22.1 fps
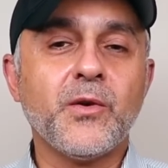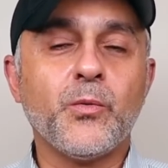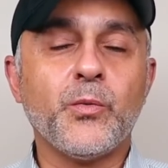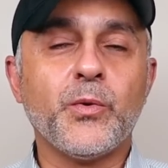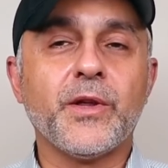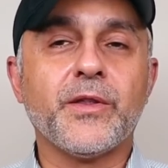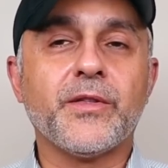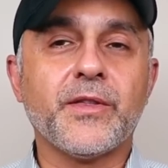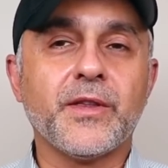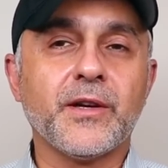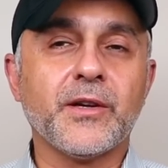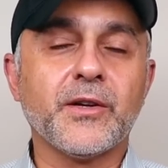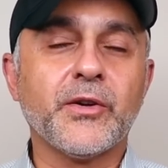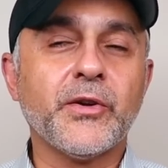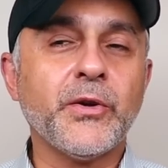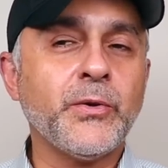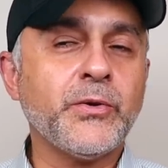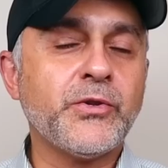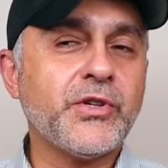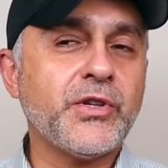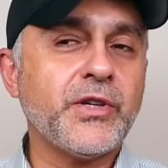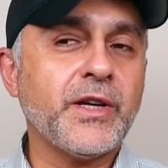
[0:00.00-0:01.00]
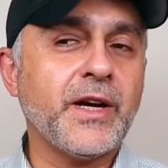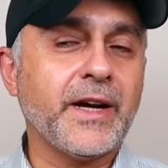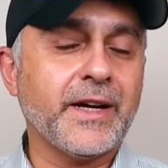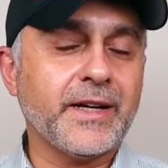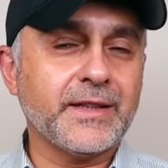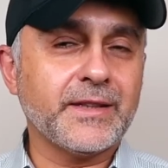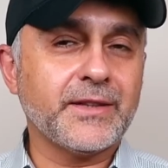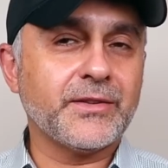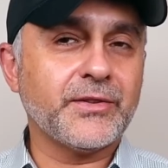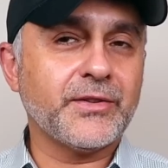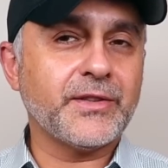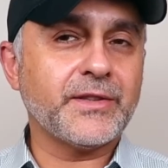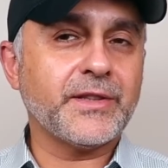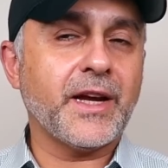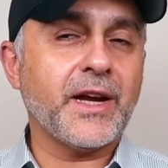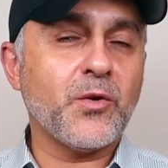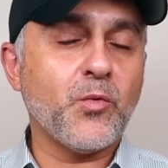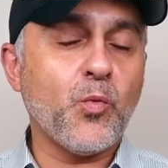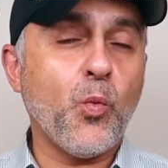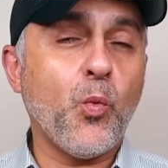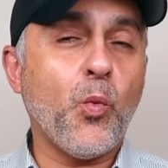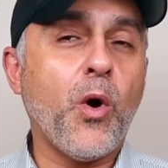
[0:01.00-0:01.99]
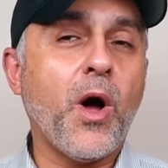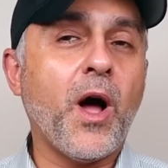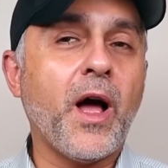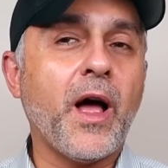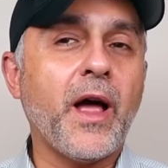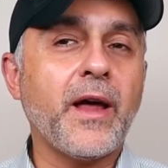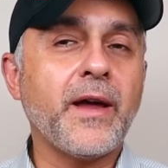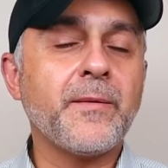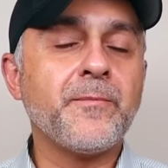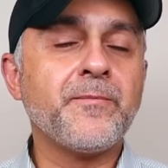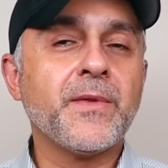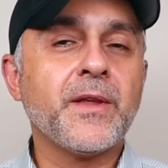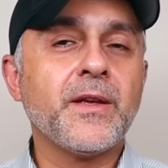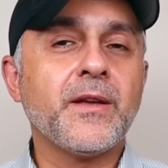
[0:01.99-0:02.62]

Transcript: With uh, Gucci, I can understand why